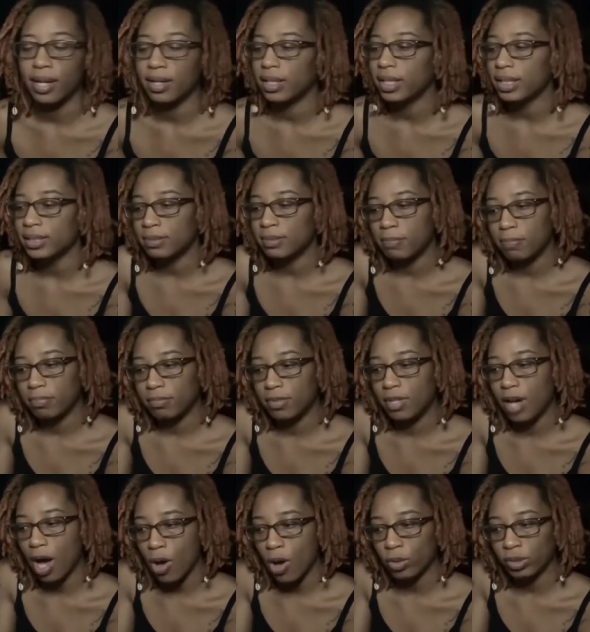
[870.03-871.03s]
This
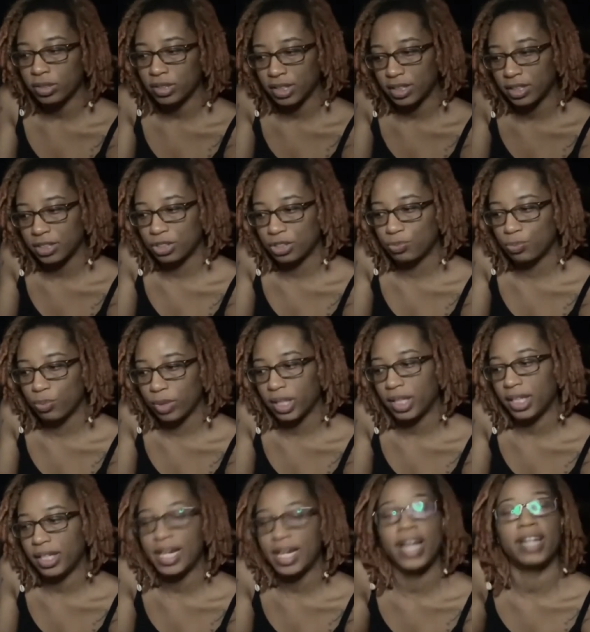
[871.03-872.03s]
ghost is
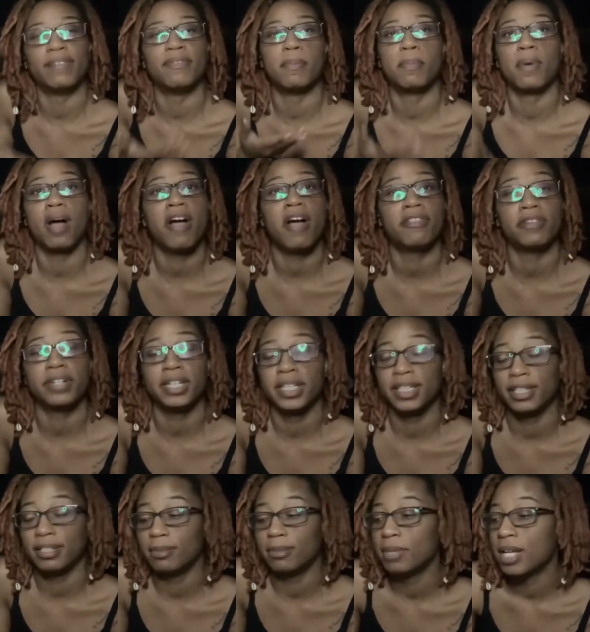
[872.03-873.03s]
really not even
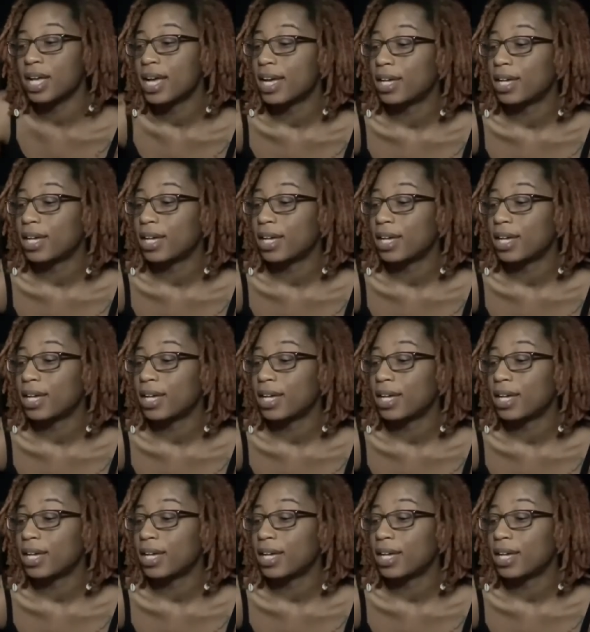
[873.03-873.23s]
bothering him.